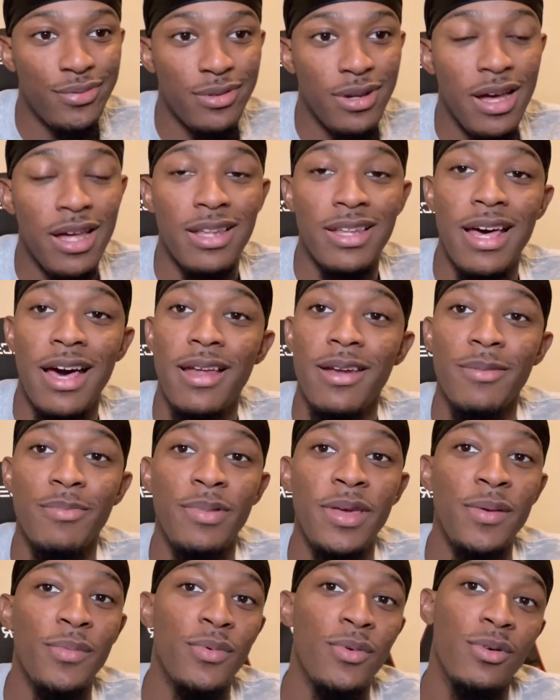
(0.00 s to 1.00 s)
A lot of
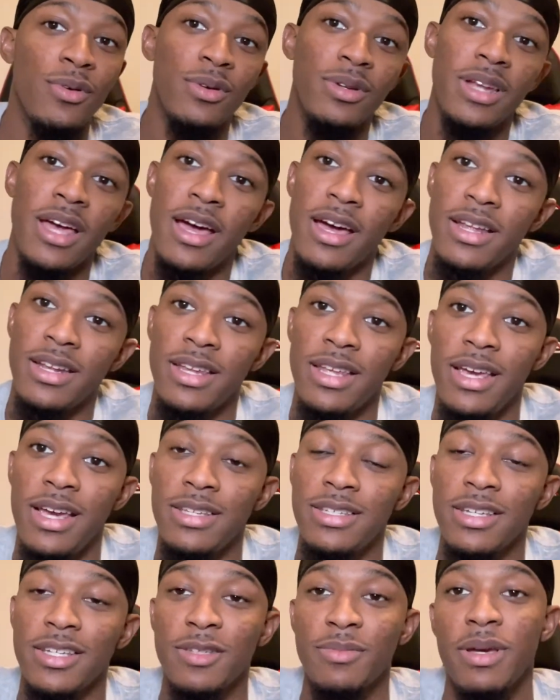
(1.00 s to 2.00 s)
people
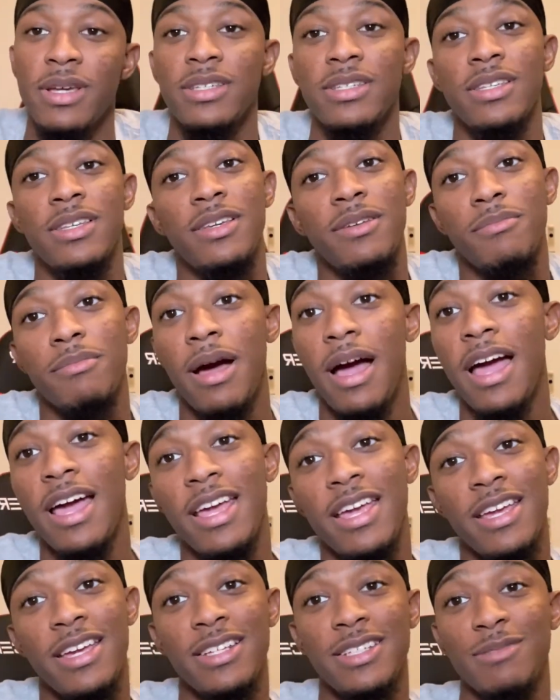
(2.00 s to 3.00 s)
nowadays, especially my
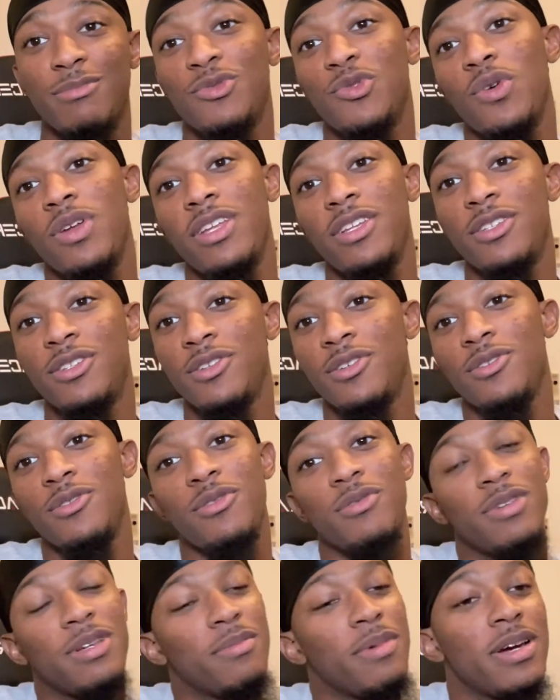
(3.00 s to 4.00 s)
age, I'm 22,
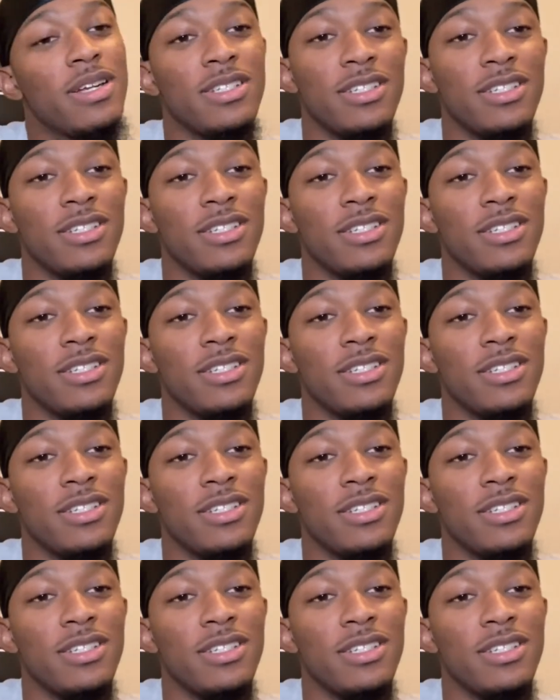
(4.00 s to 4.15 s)
in my